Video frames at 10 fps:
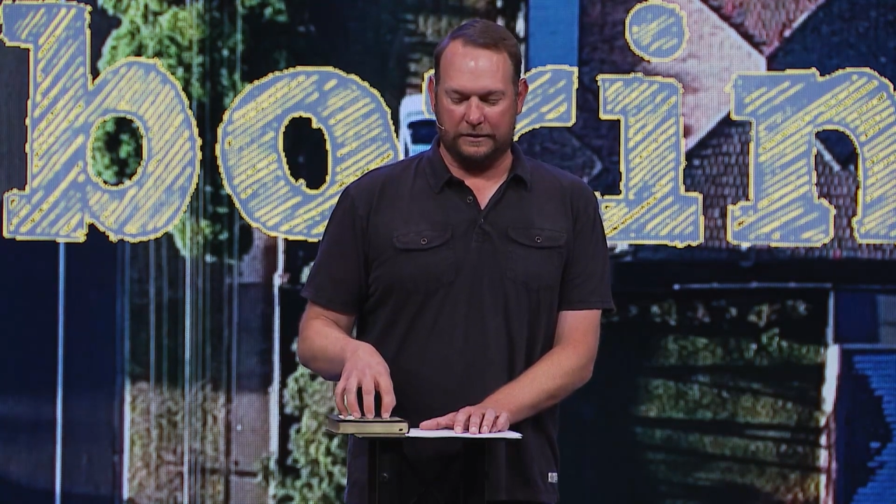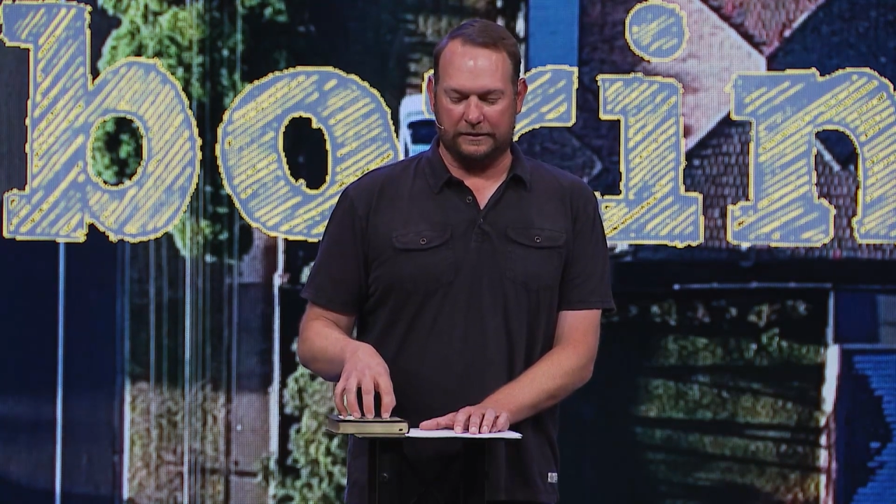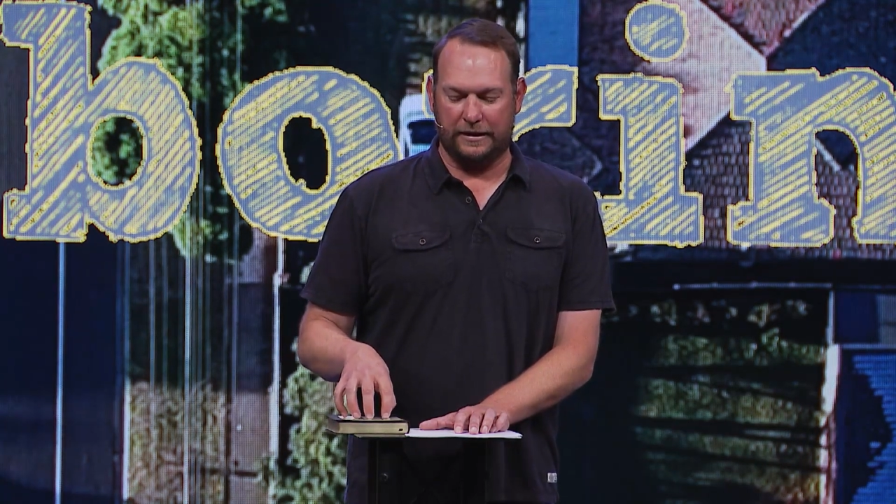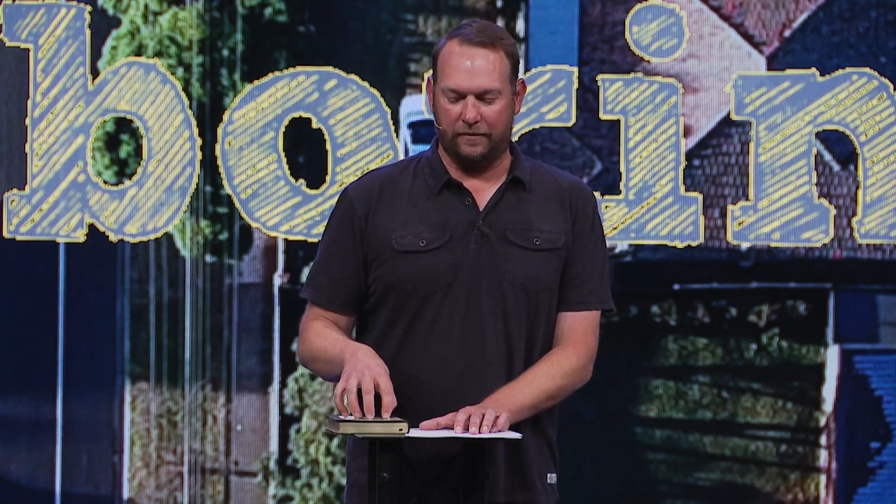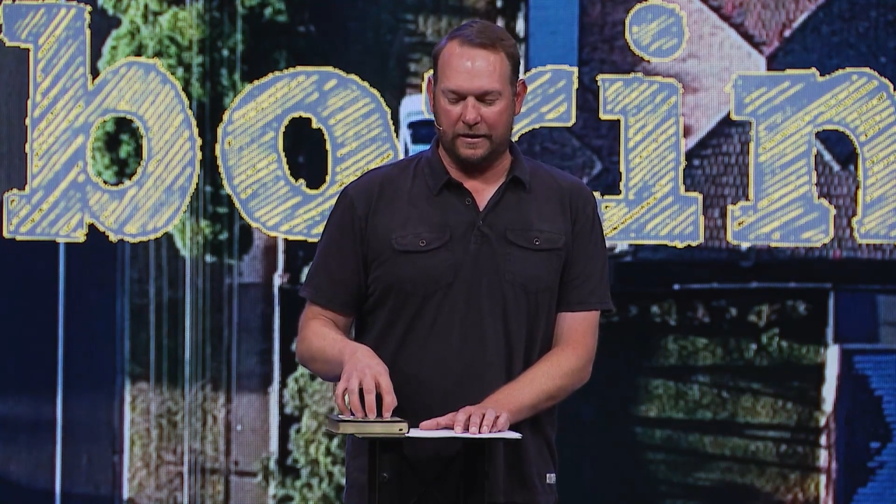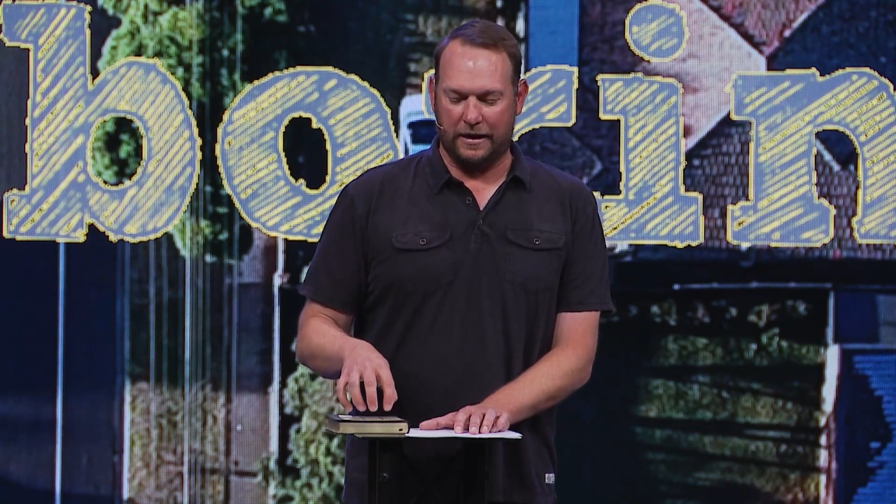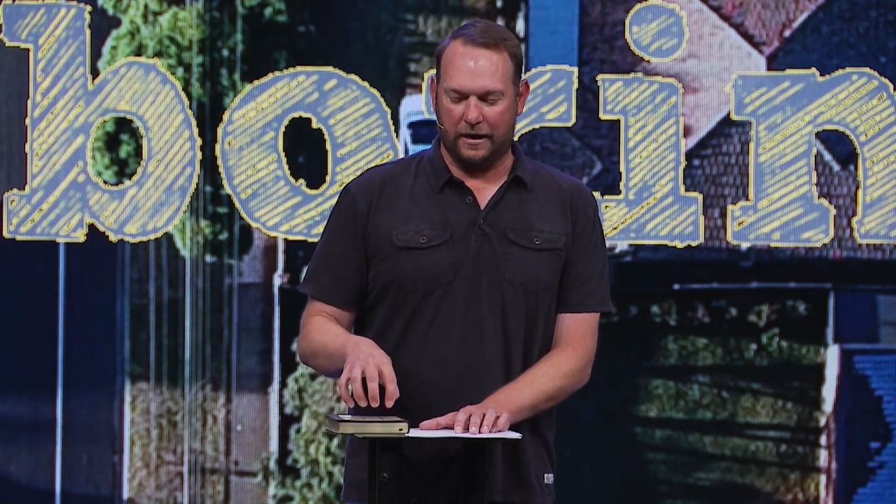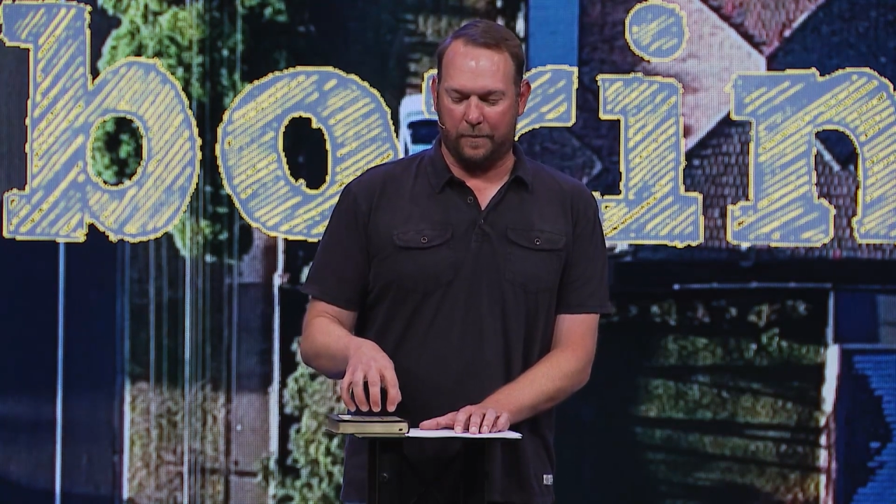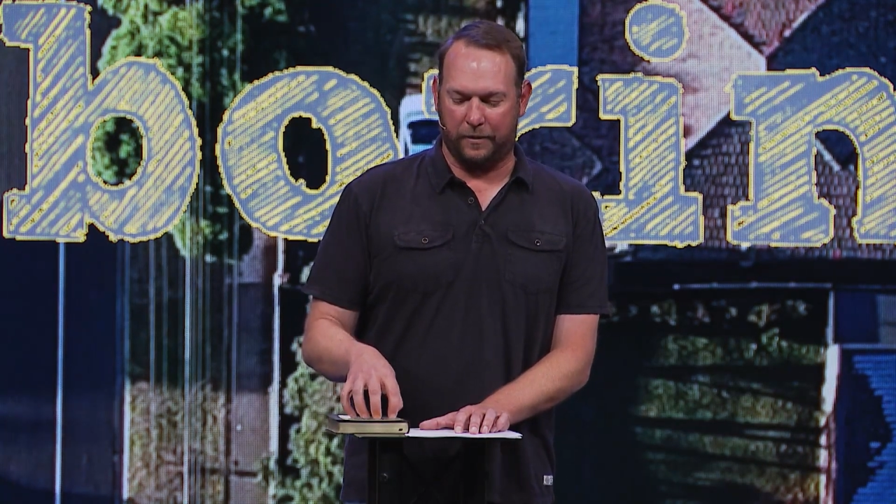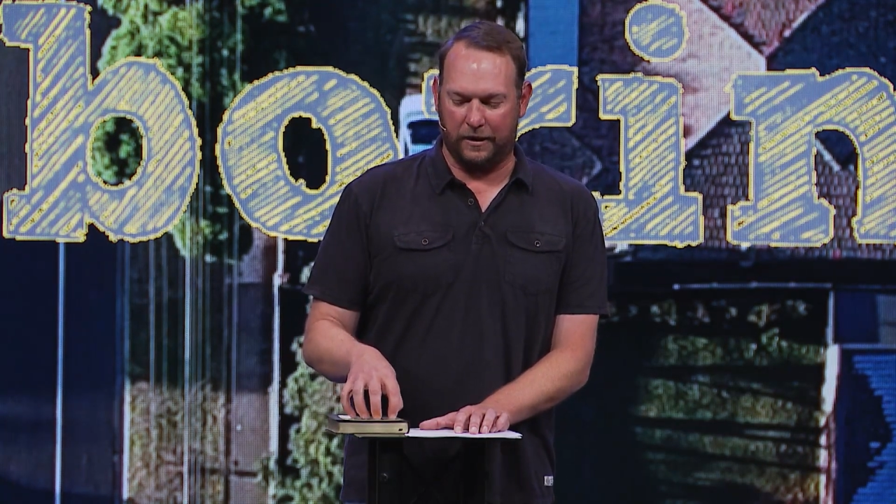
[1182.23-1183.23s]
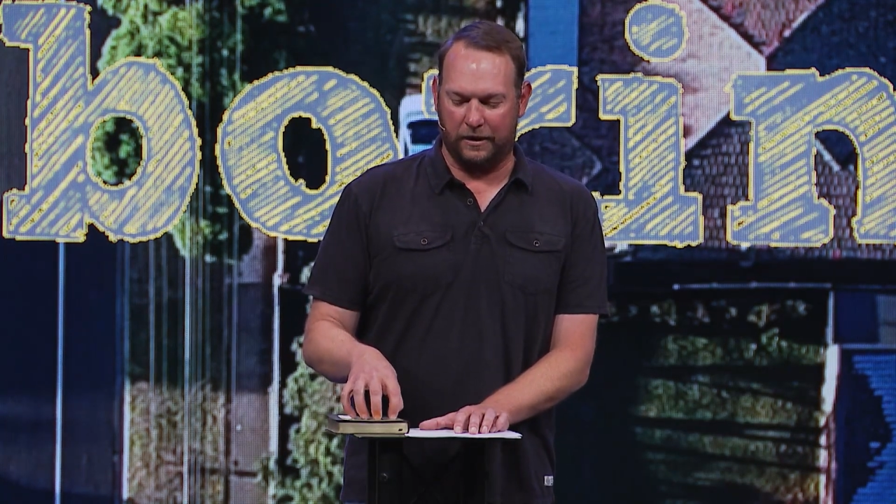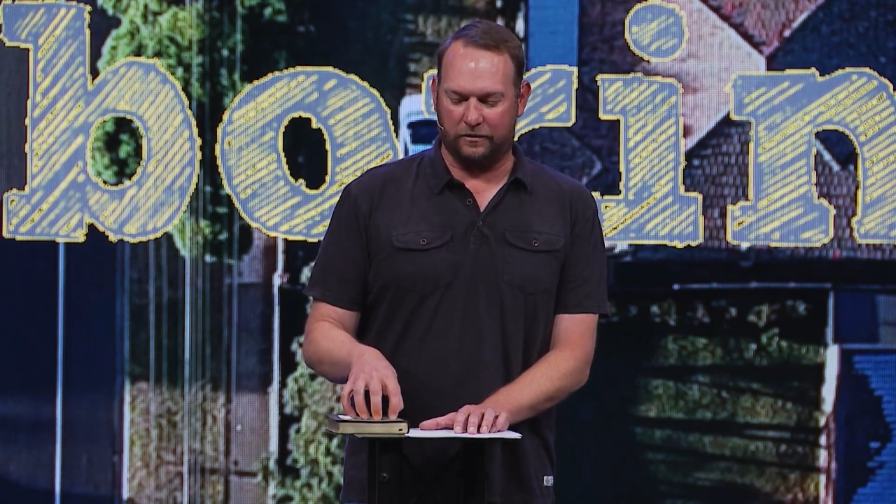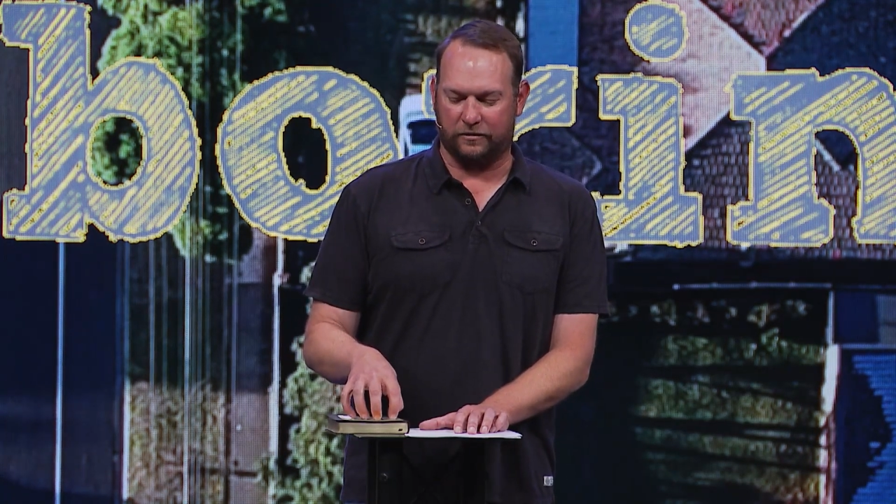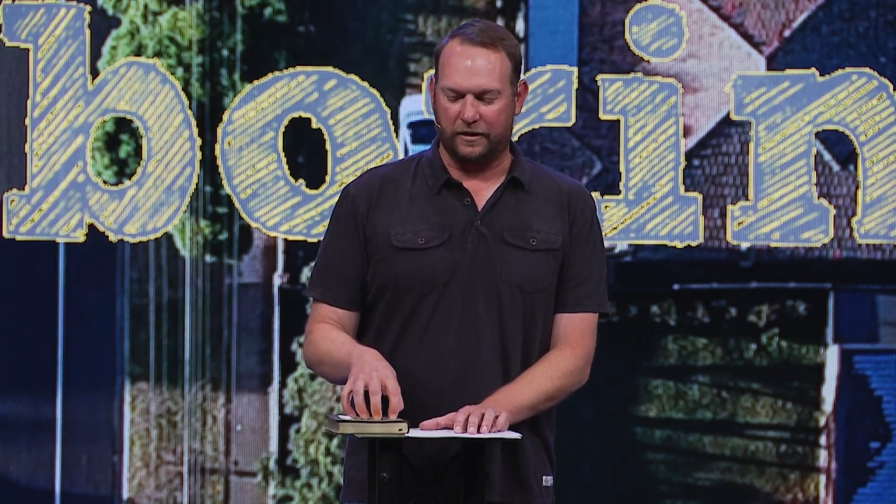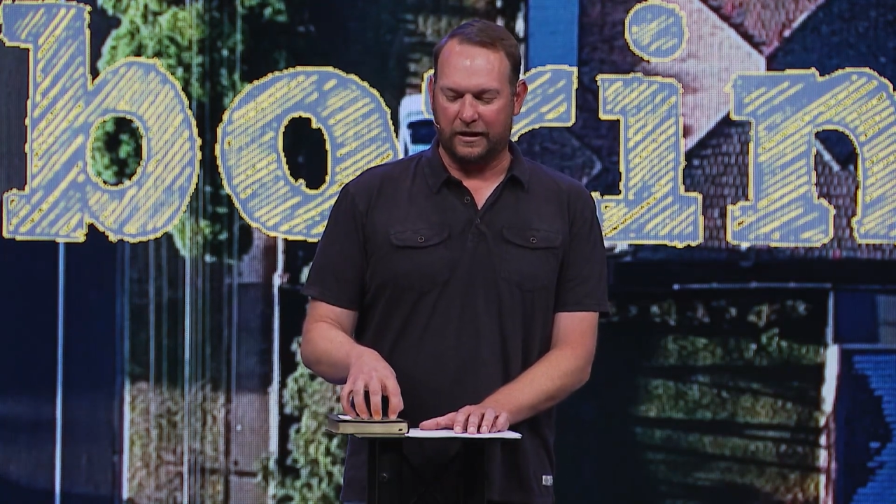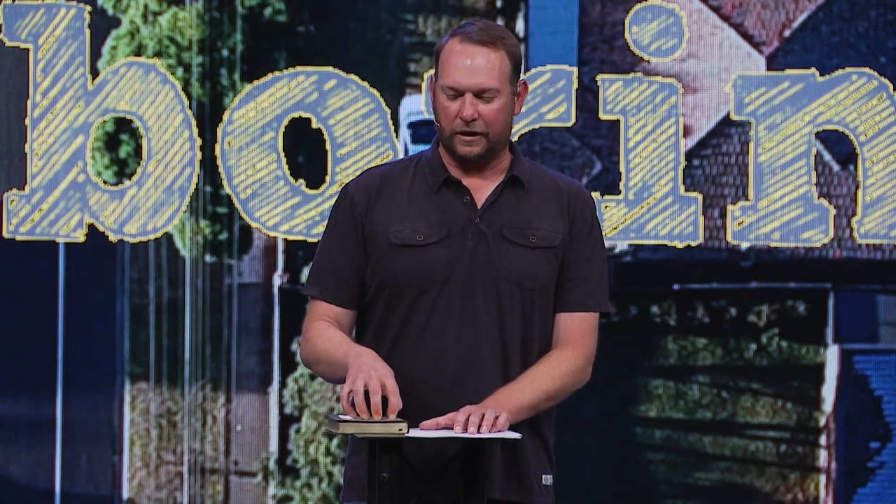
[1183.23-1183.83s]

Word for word: living at a pace